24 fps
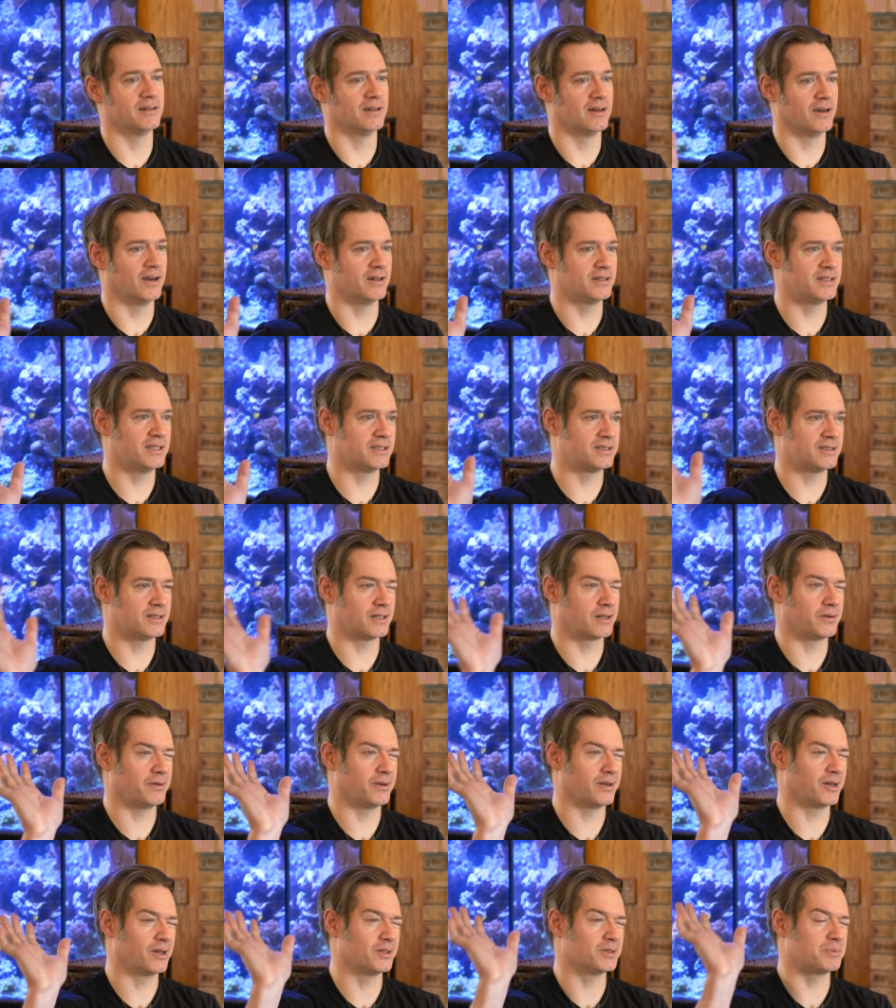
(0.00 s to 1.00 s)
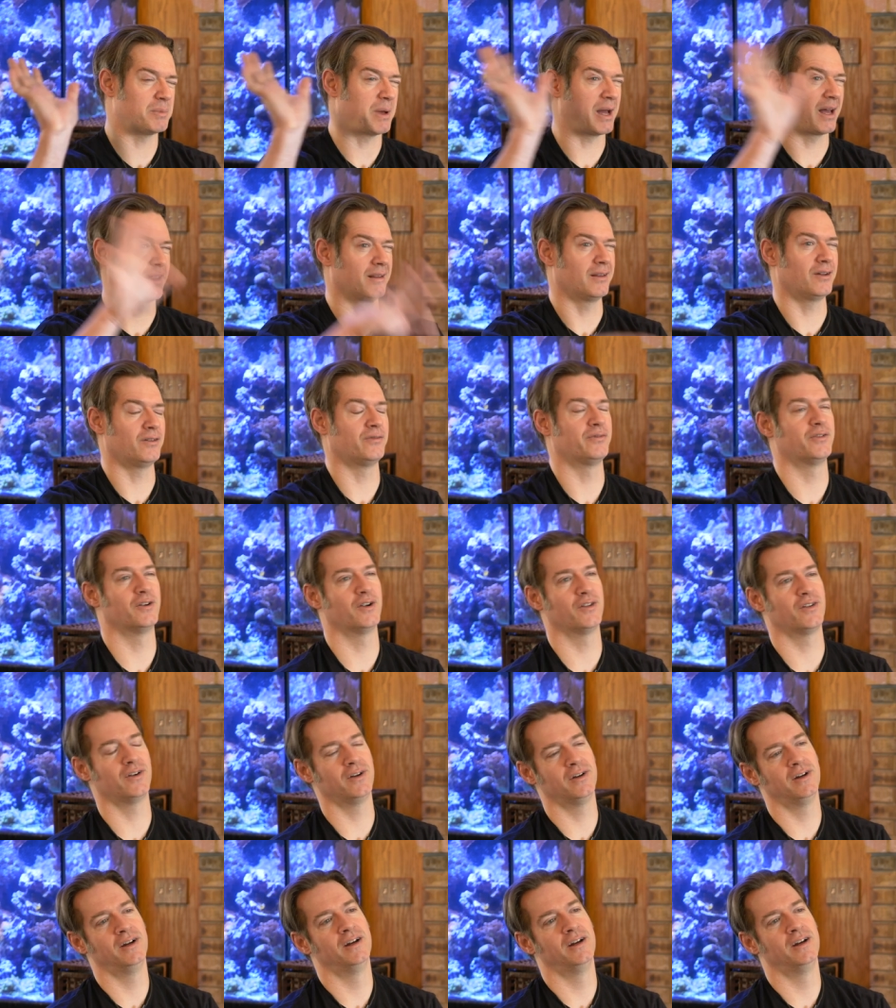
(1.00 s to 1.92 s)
artistic career goes back a little further.